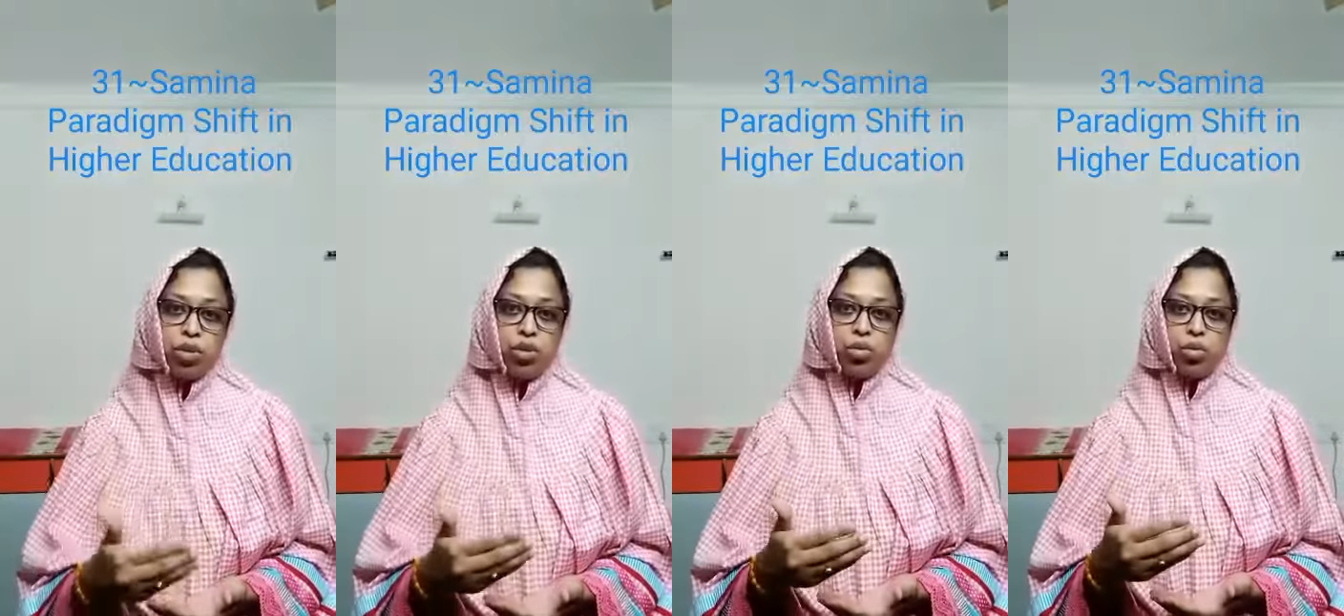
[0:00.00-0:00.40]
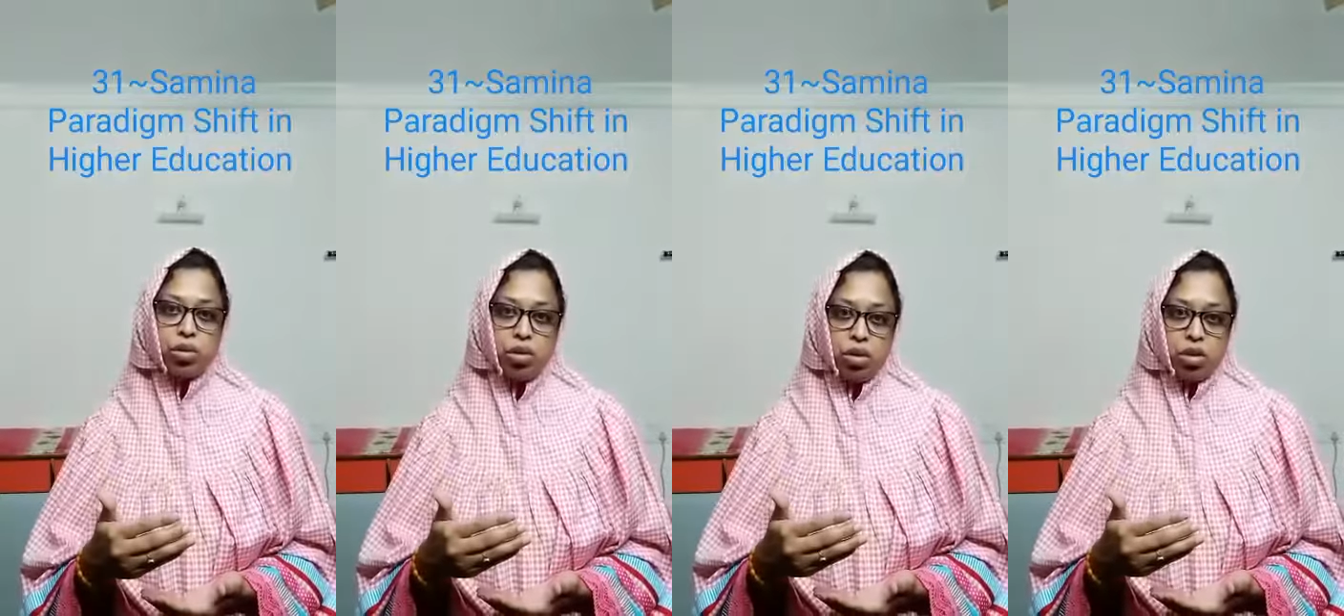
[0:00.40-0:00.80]
the
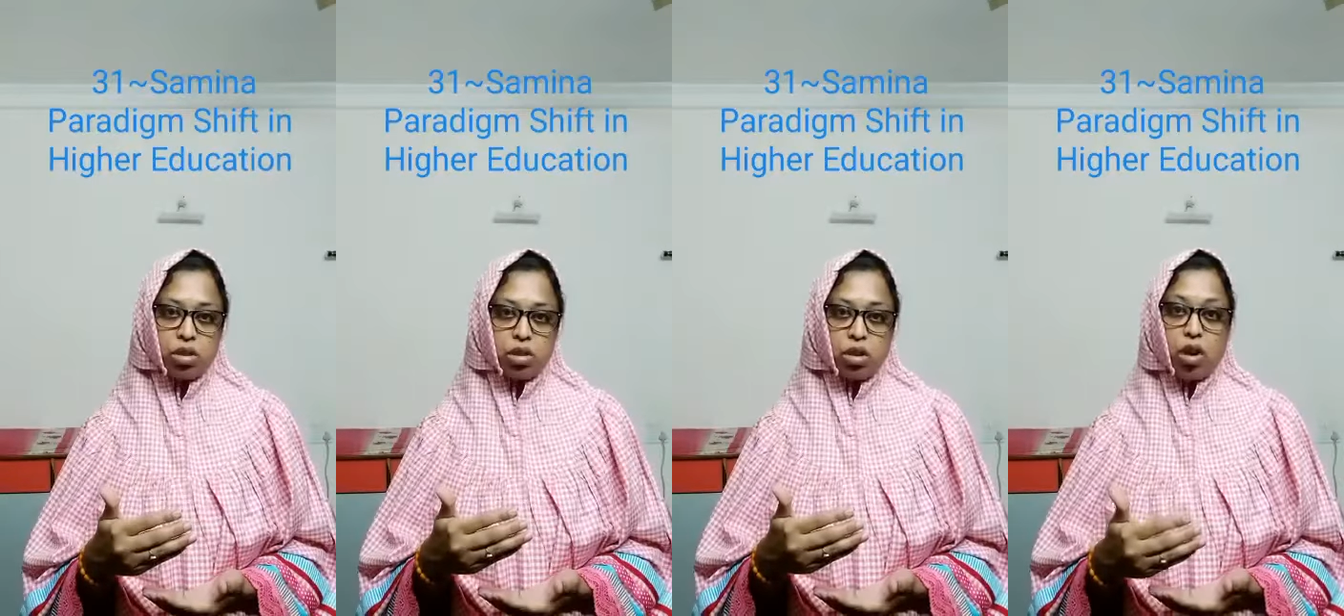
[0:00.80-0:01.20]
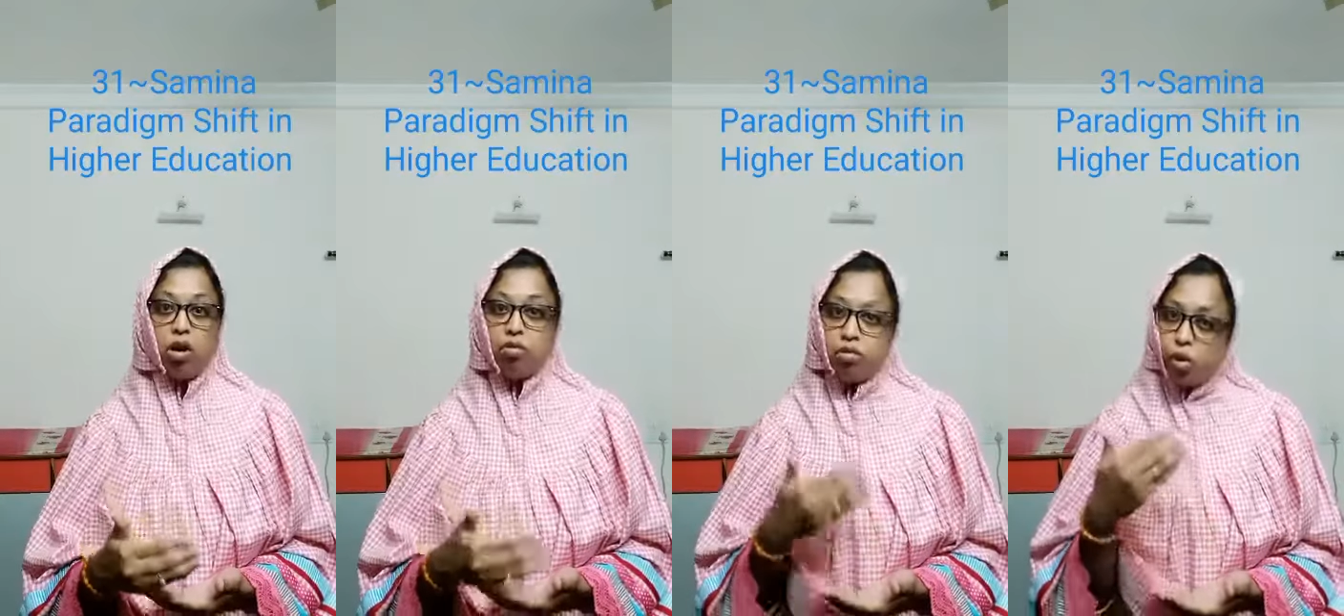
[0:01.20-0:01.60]
students
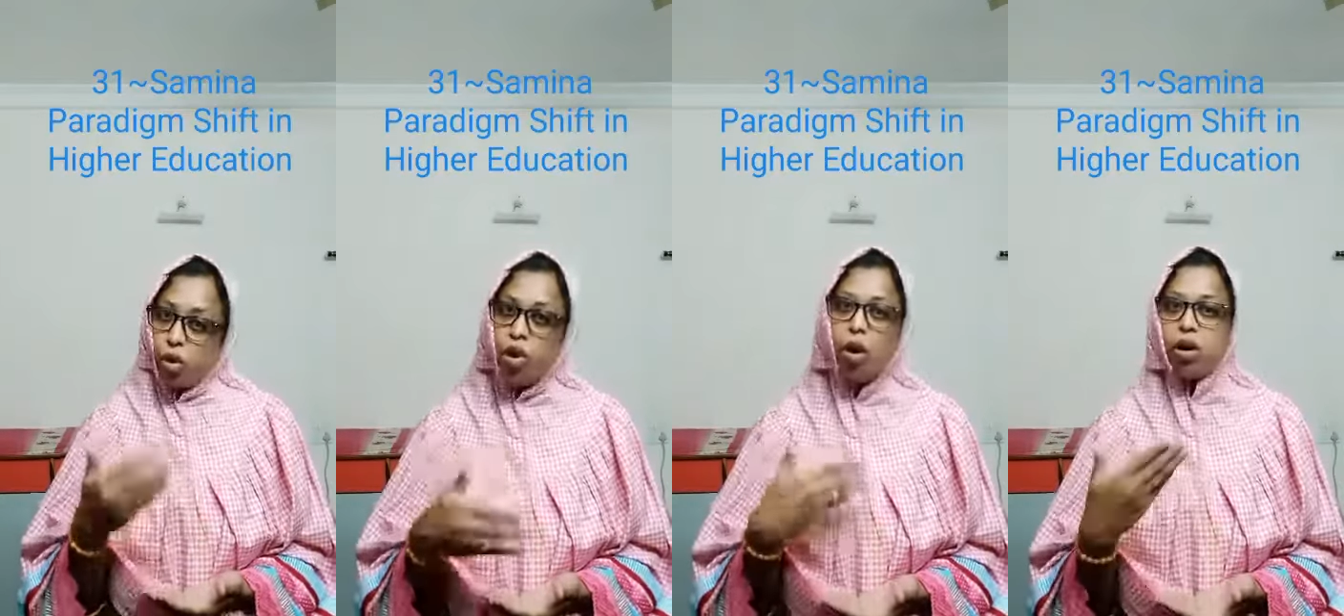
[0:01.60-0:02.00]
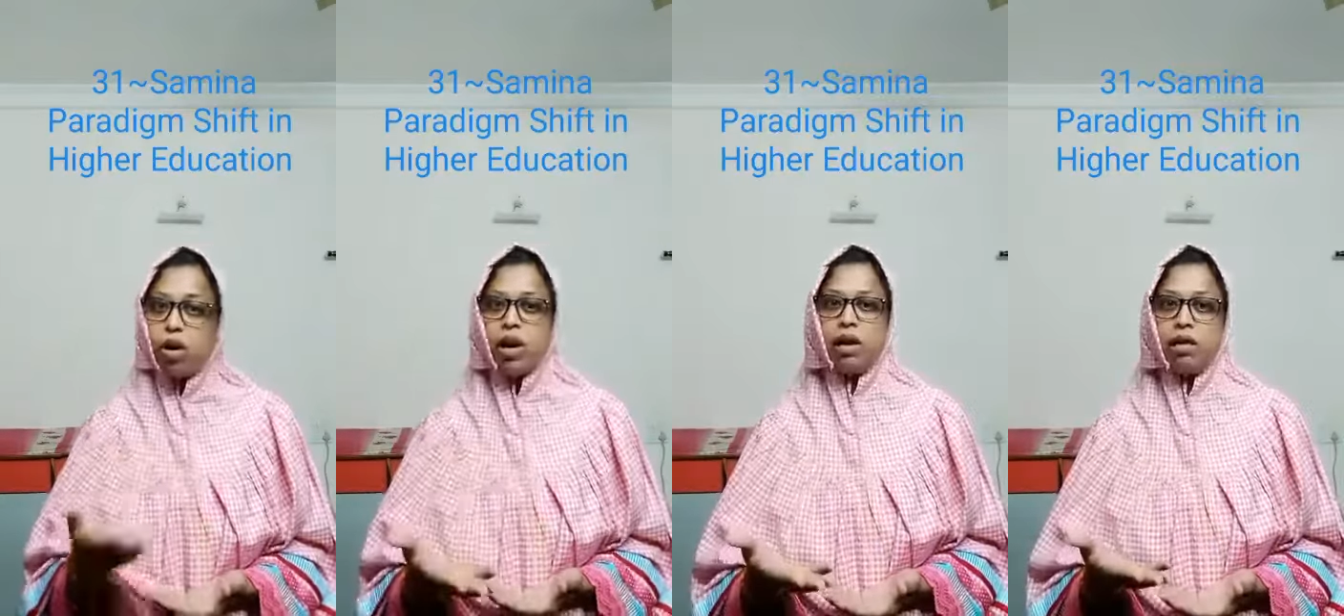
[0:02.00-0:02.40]
for
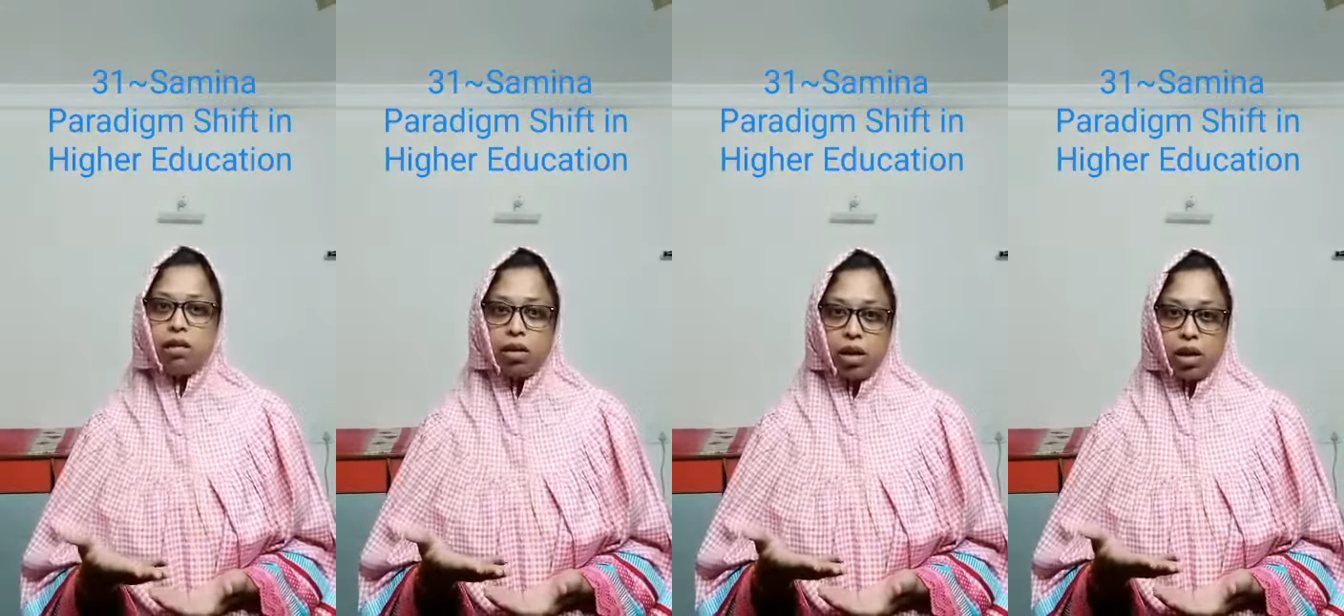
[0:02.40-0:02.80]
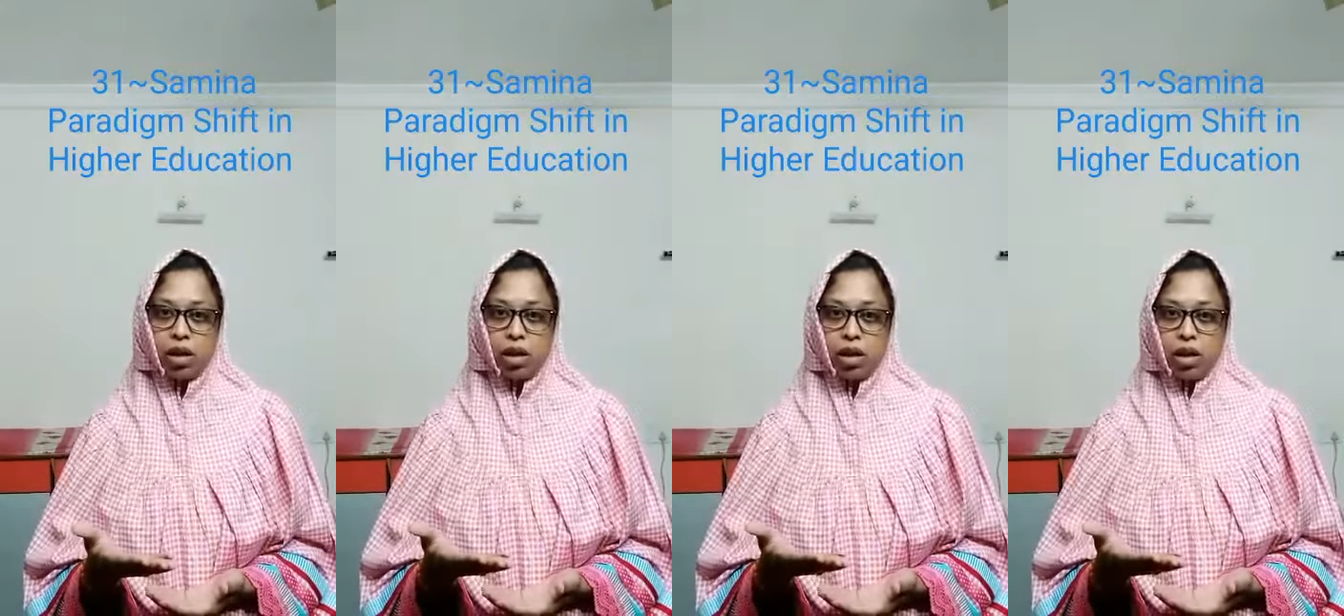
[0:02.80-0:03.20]
online learning